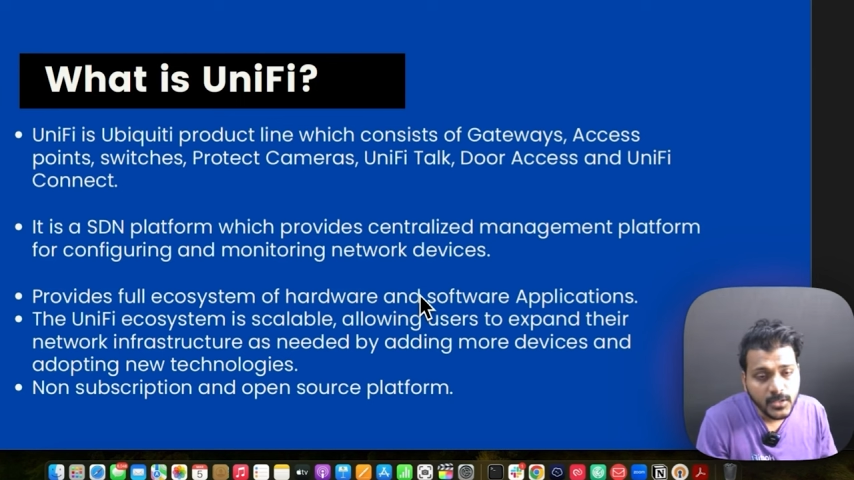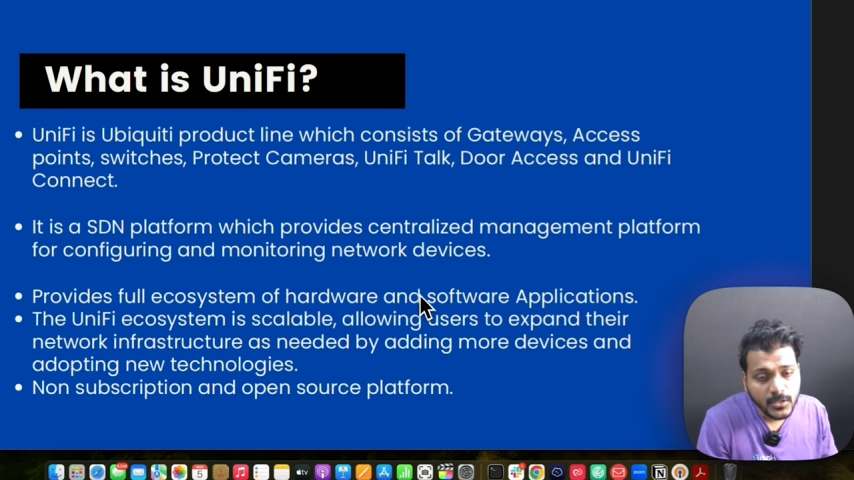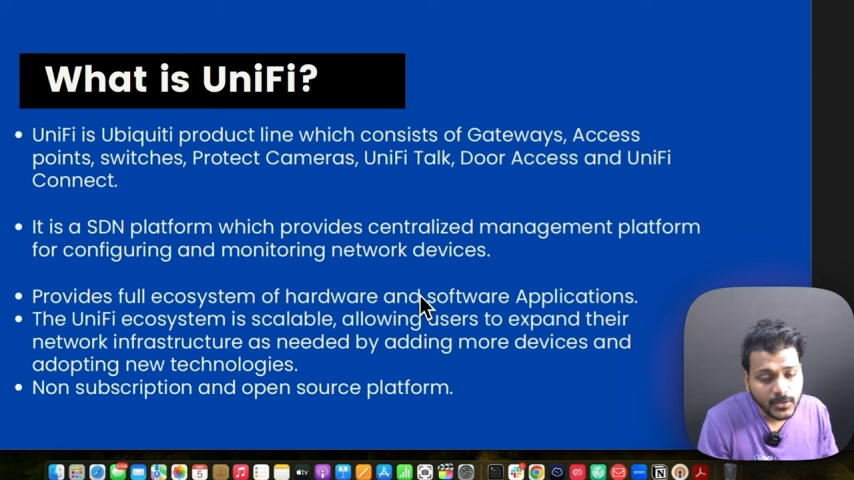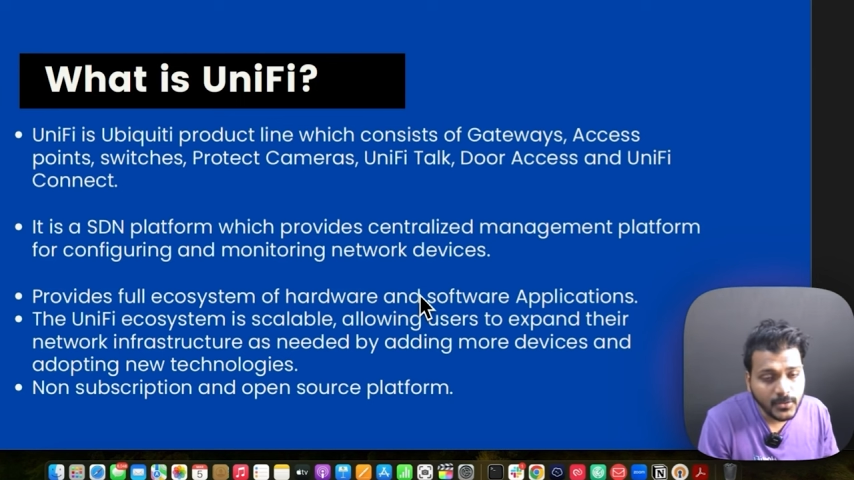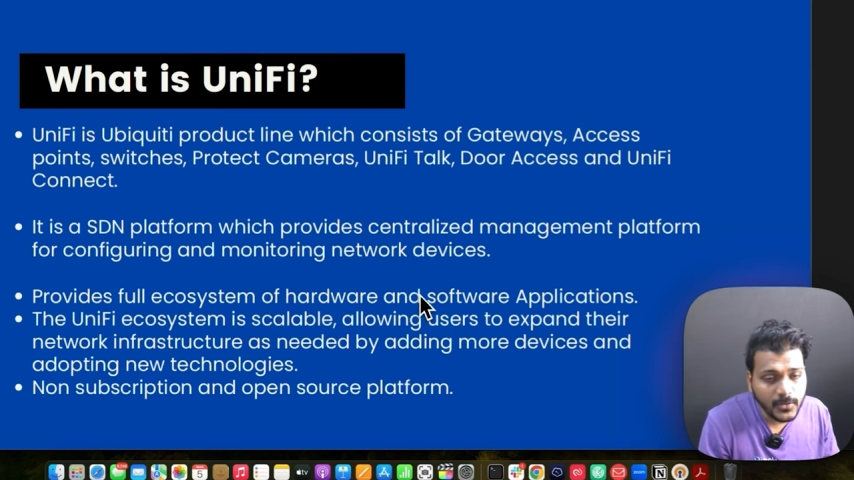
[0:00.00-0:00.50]

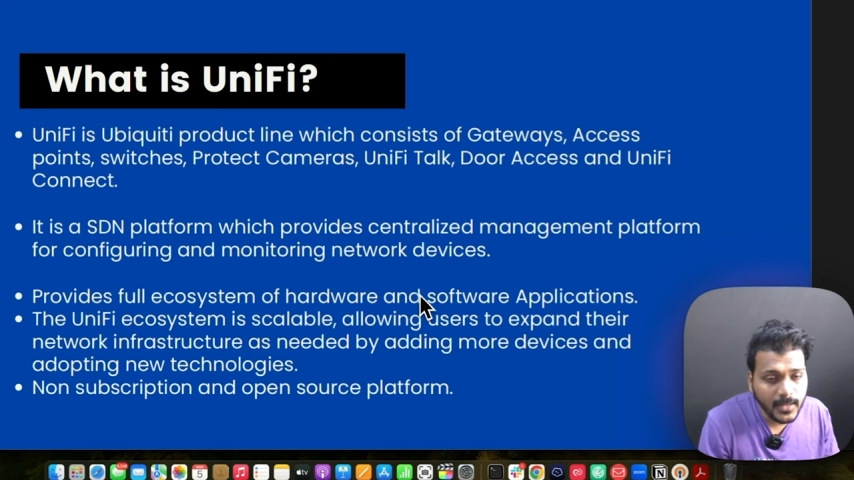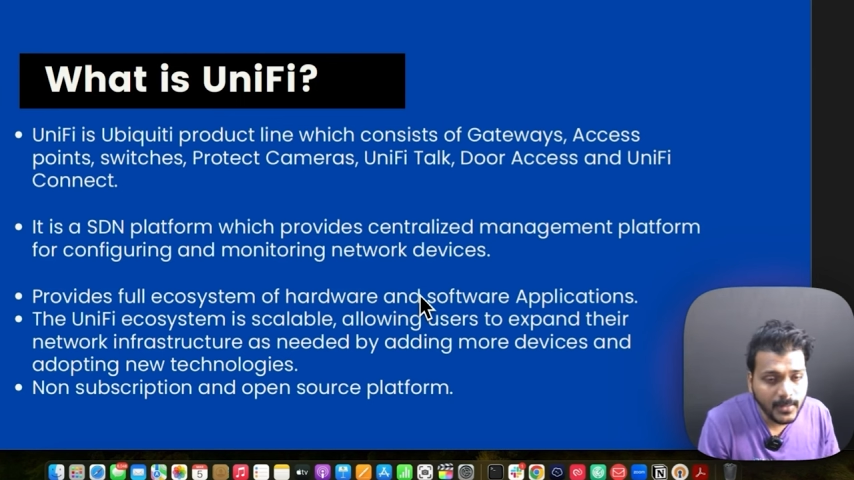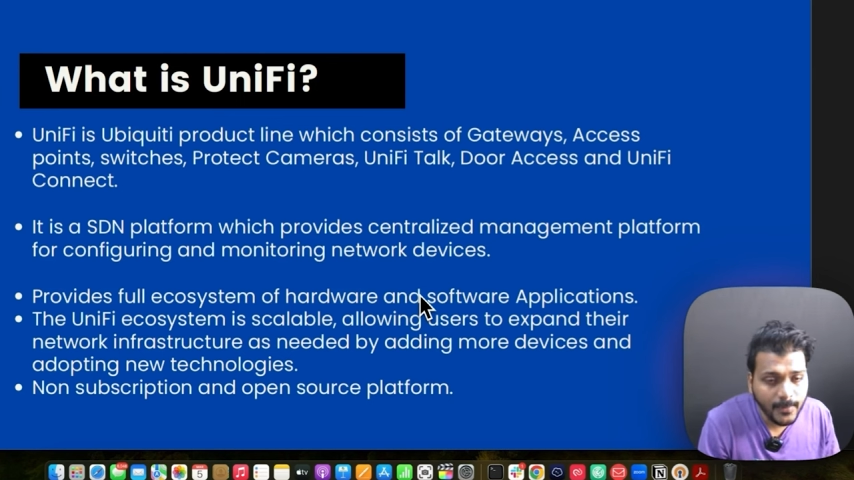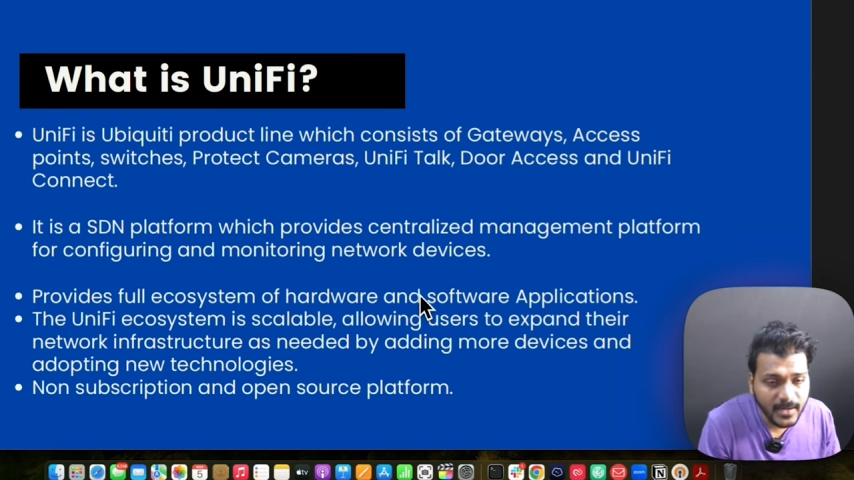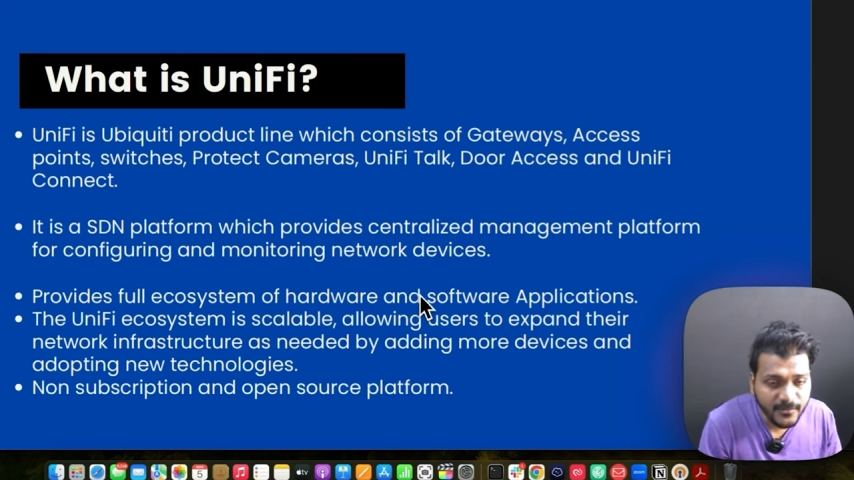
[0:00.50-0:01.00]
So you
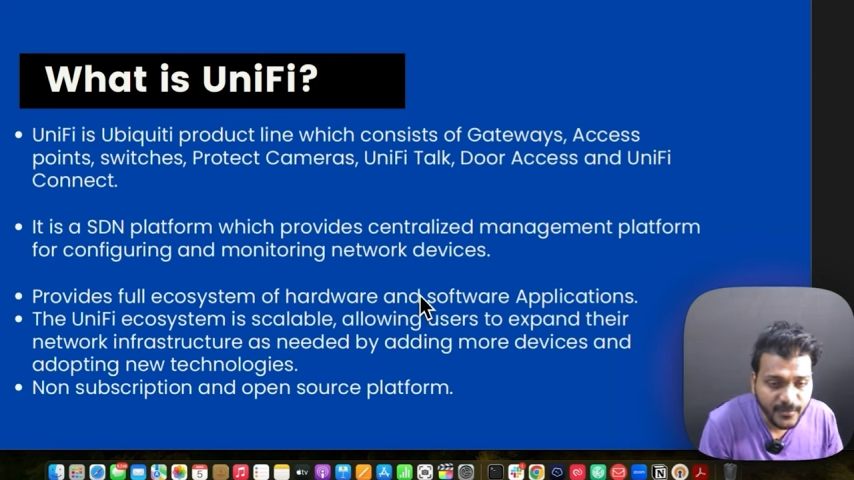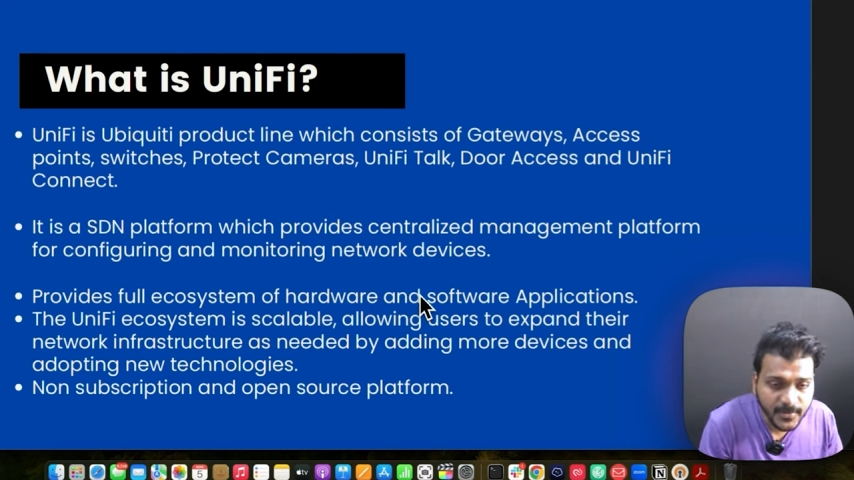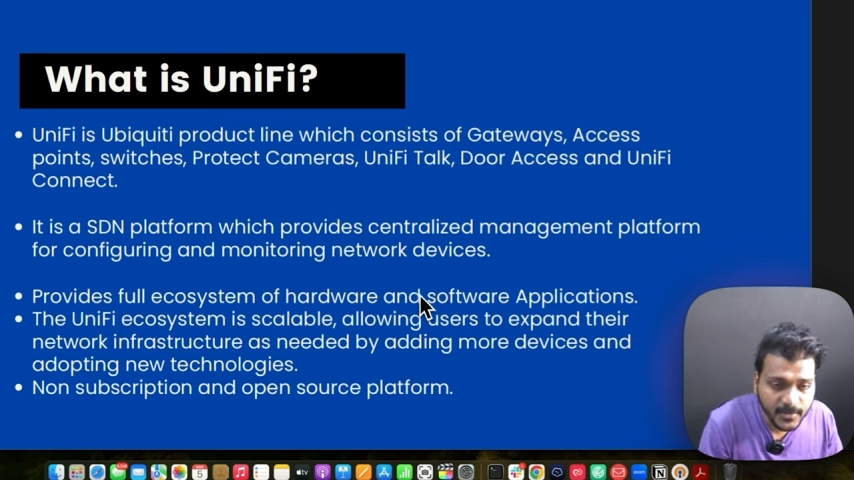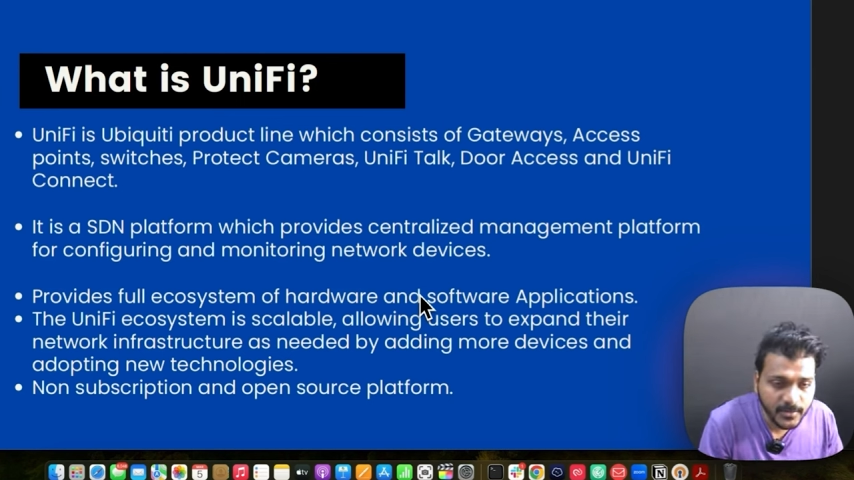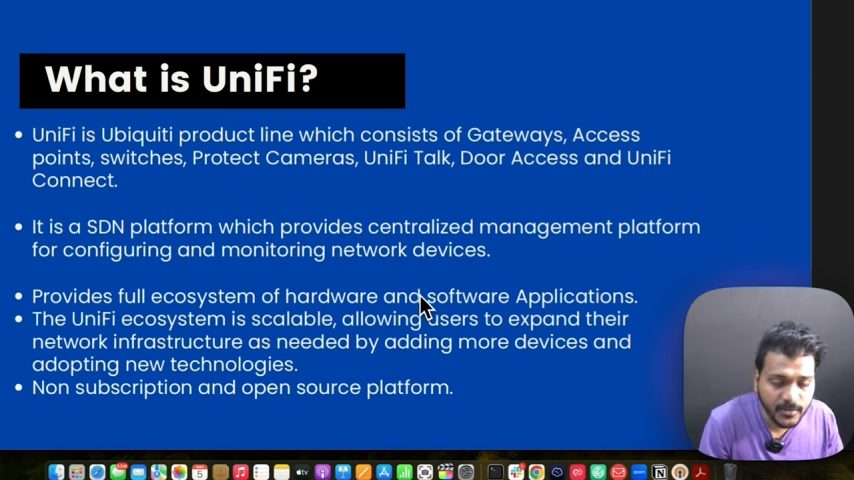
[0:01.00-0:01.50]
get a benefit
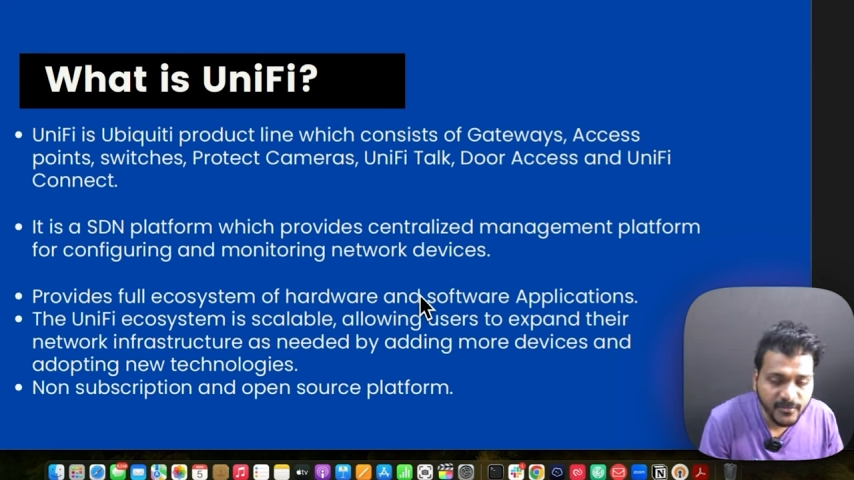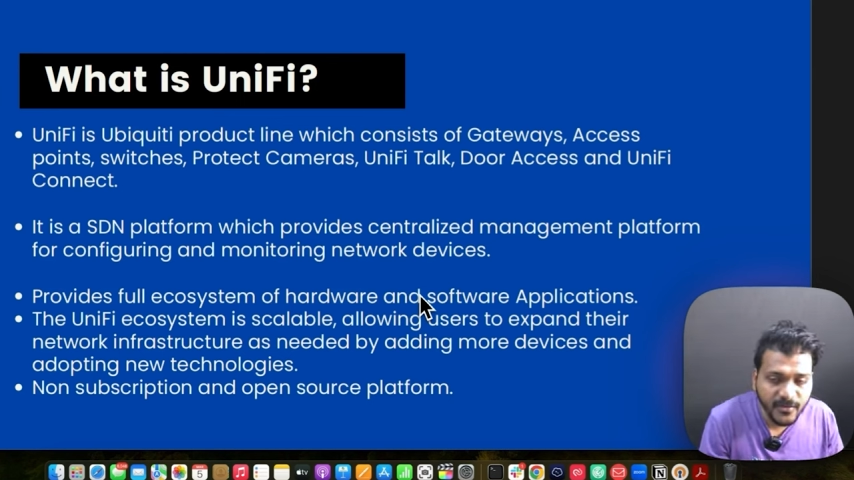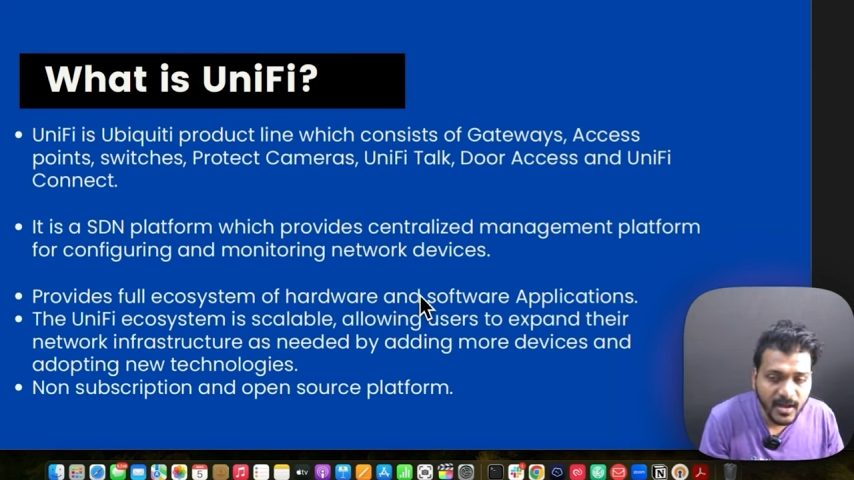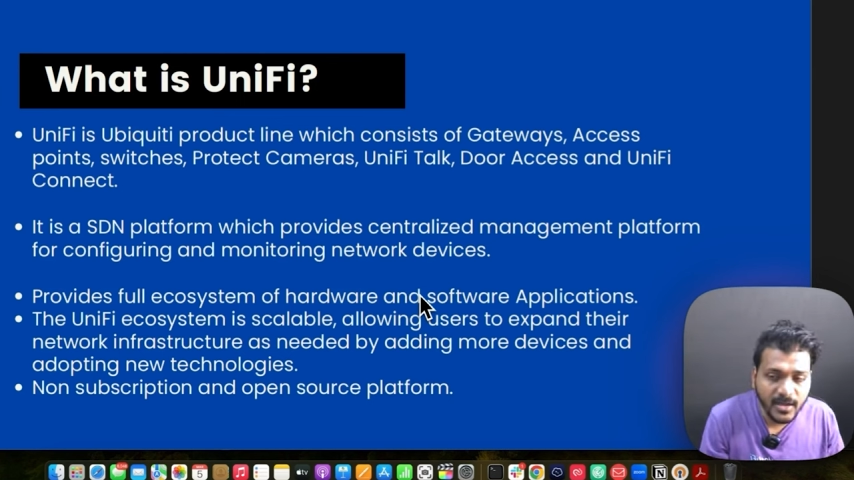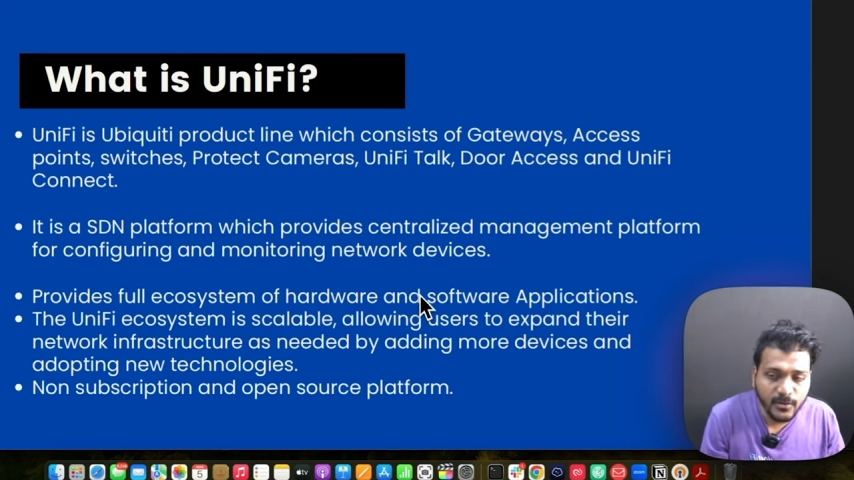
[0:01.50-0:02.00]
of the
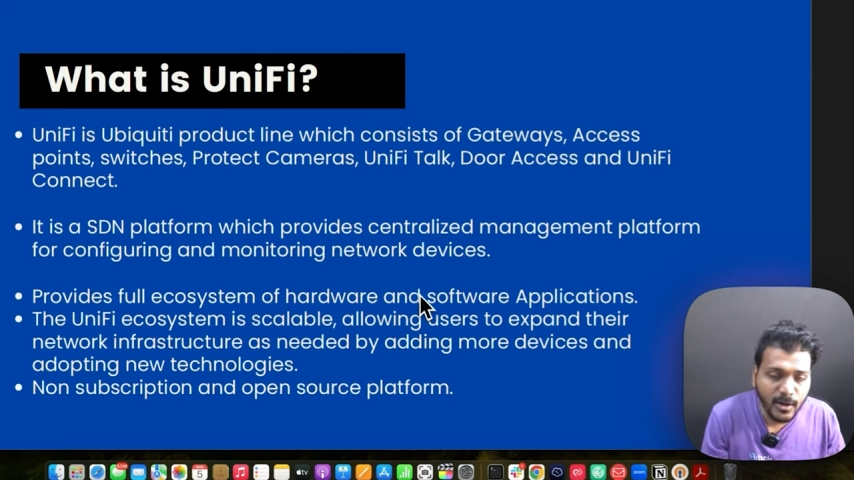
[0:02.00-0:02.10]
UniFi.